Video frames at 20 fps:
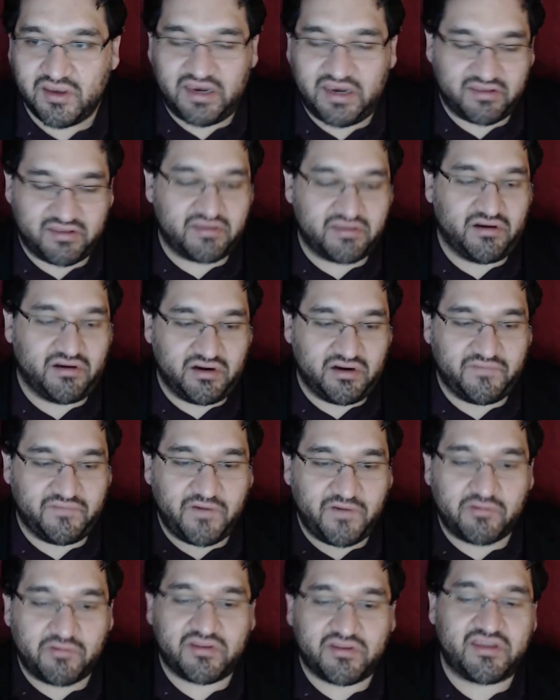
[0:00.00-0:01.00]
is to start
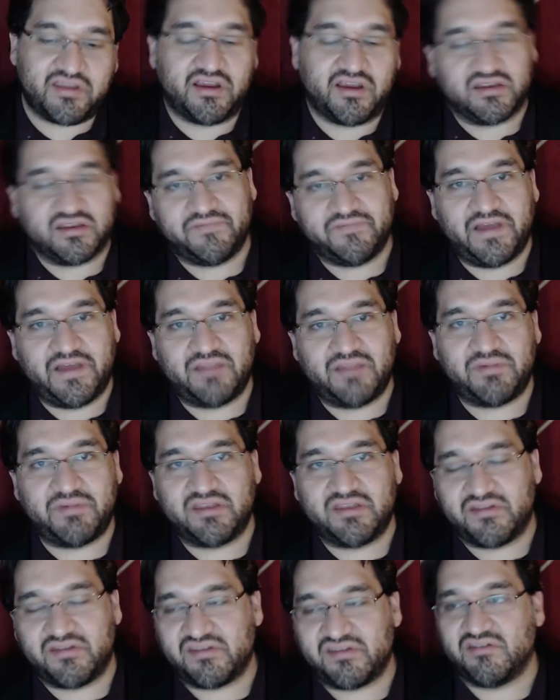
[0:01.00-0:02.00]
focusing on
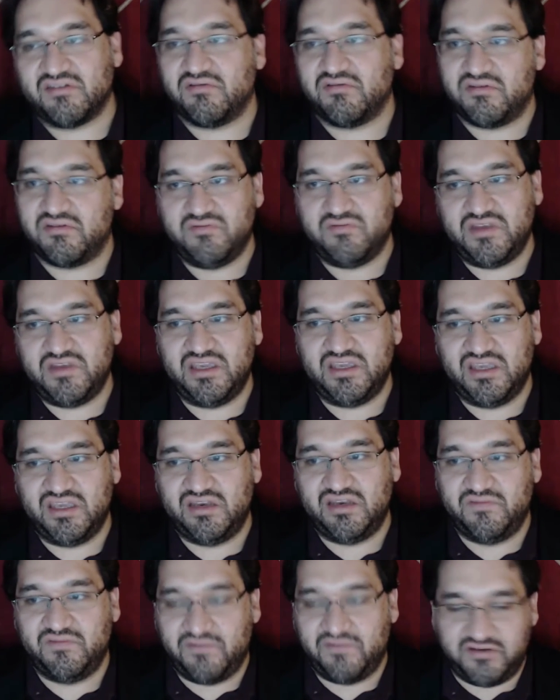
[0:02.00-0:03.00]
developing the skills you need